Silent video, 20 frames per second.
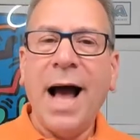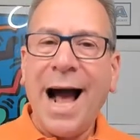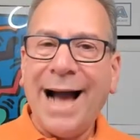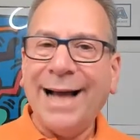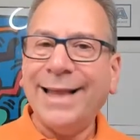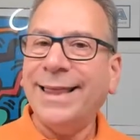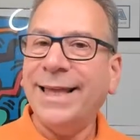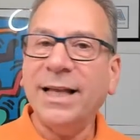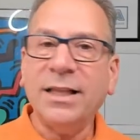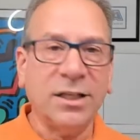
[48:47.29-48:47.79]

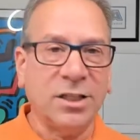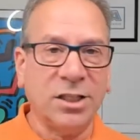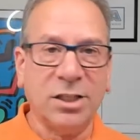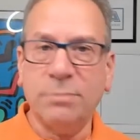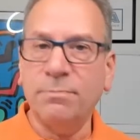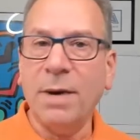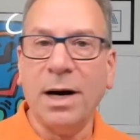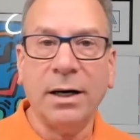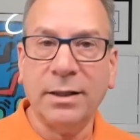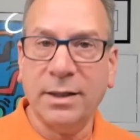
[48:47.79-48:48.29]
I think the
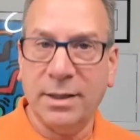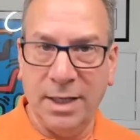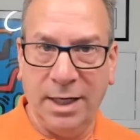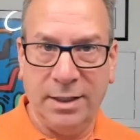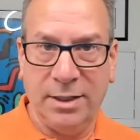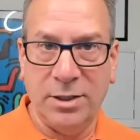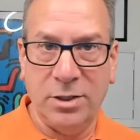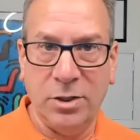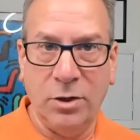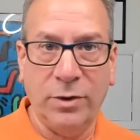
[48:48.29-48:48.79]
smart thing
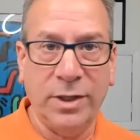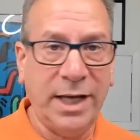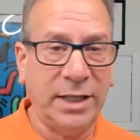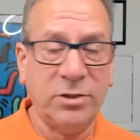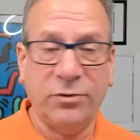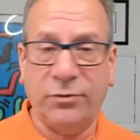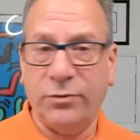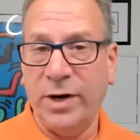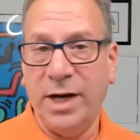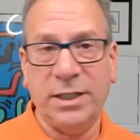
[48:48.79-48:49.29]
to do, and
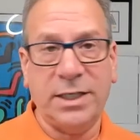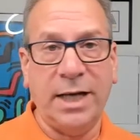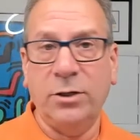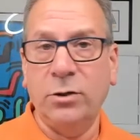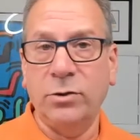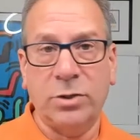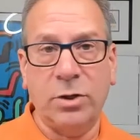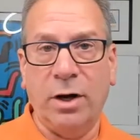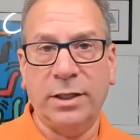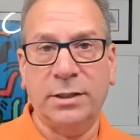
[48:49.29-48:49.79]
that's a phrase I
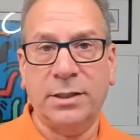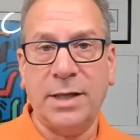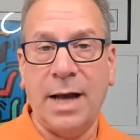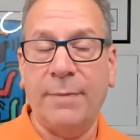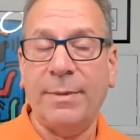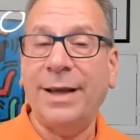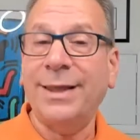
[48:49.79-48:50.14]
use all the time,